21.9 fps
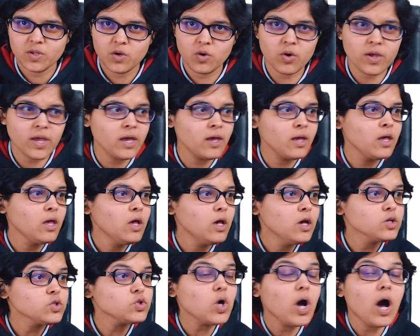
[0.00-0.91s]
Okay.
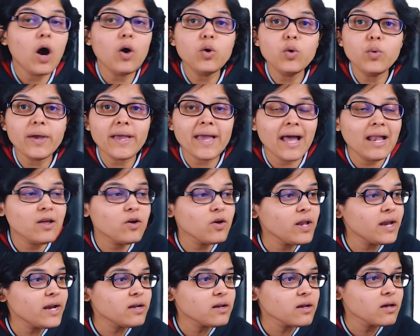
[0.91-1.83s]
So how do we
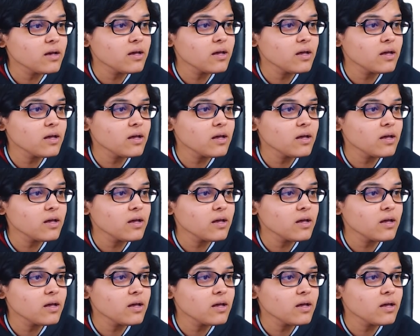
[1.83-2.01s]
calculate